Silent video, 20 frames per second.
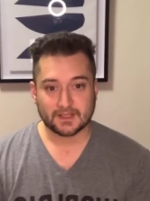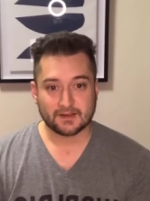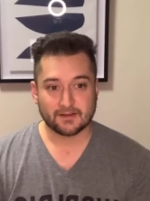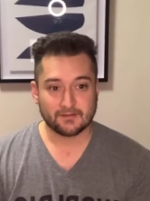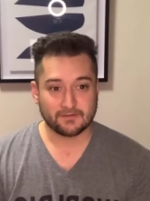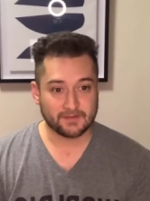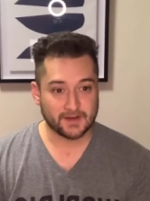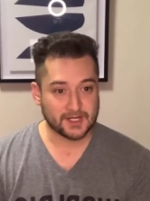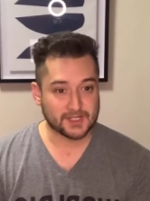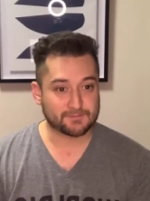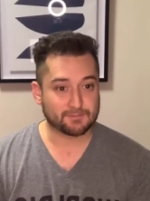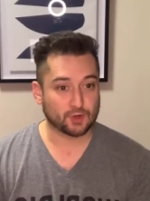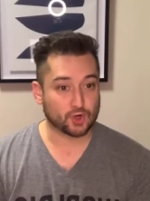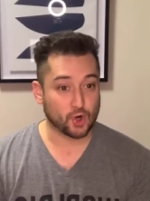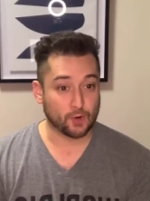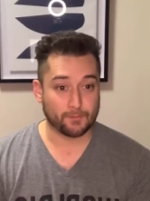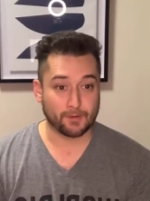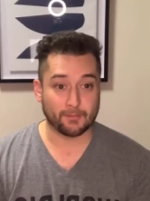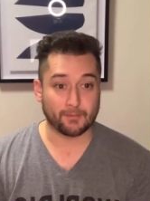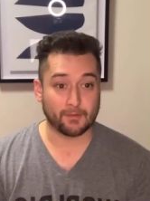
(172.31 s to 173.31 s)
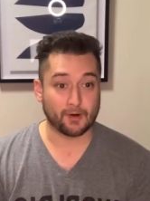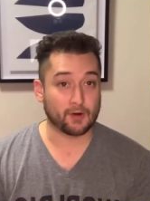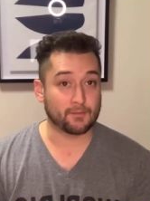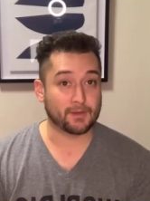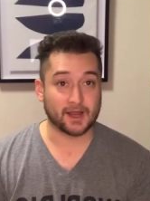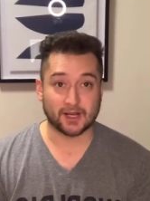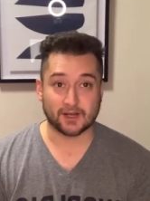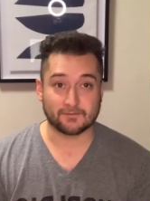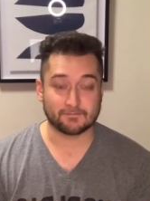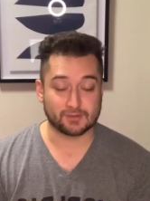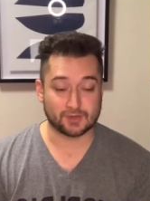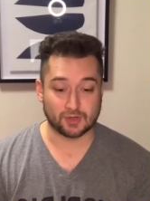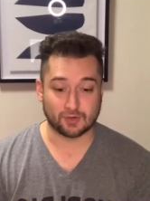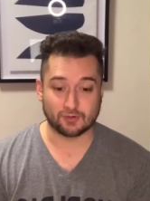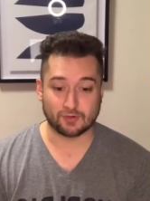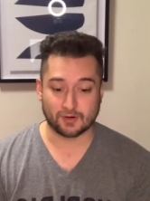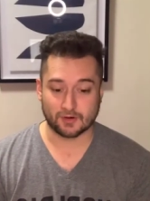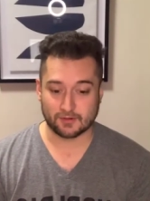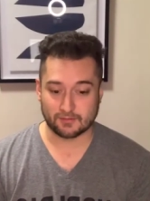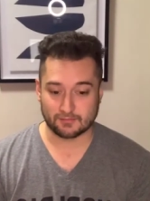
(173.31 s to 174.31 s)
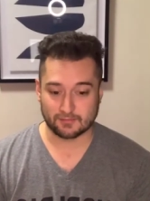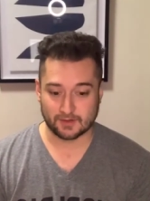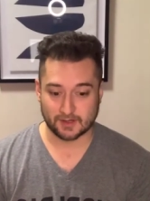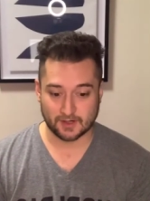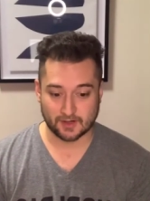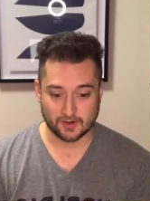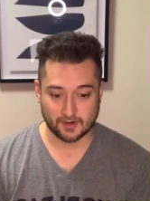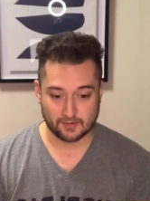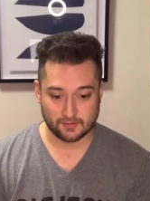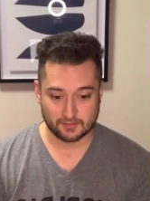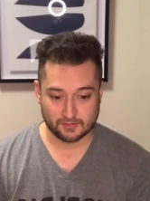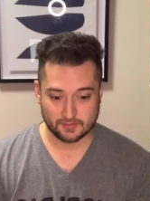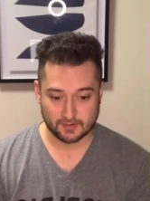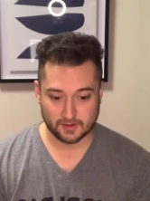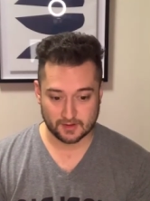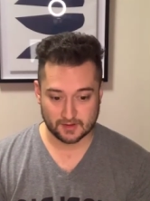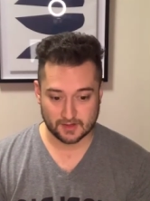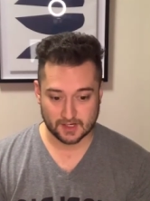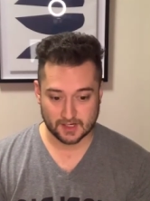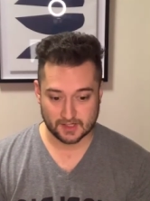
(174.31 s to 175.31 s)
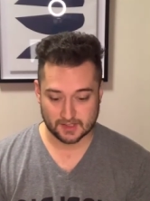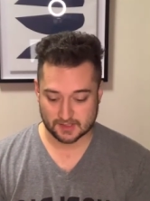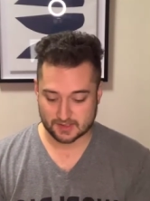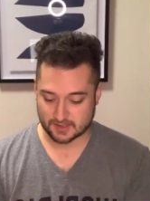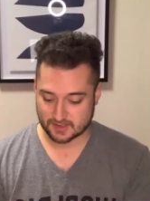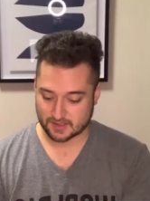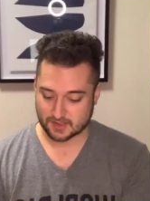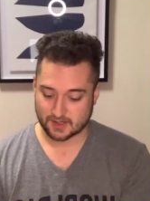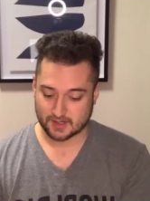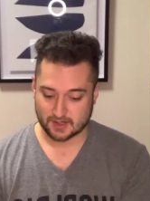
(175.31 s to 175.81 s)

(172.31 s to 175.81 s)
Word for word: Facebook open on my computer, you know, in case,